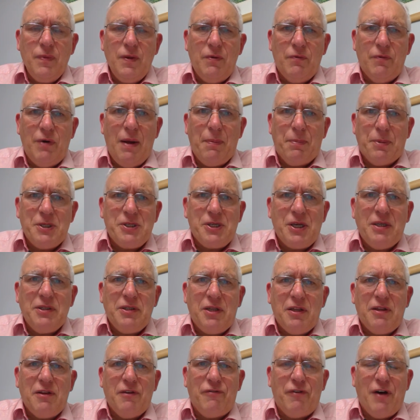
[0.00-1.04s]

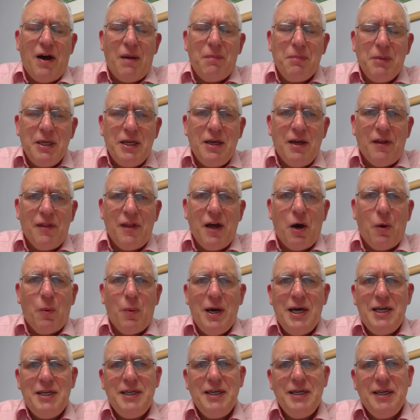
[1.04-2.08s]
represented the family at that
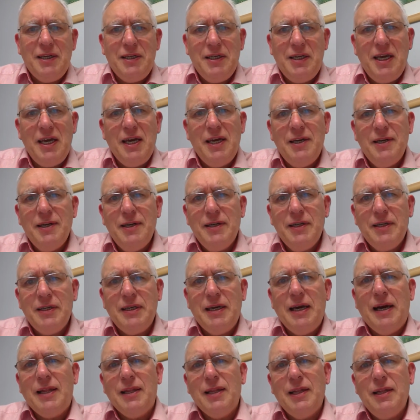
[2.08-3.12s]
wedding in Cana in
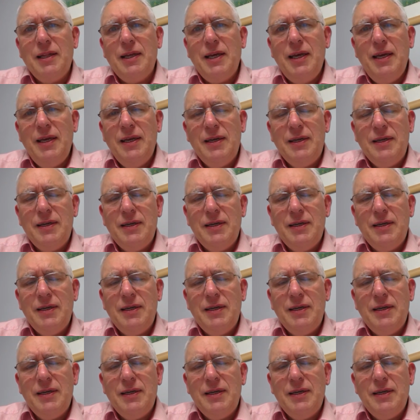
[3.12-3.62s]
Galilee.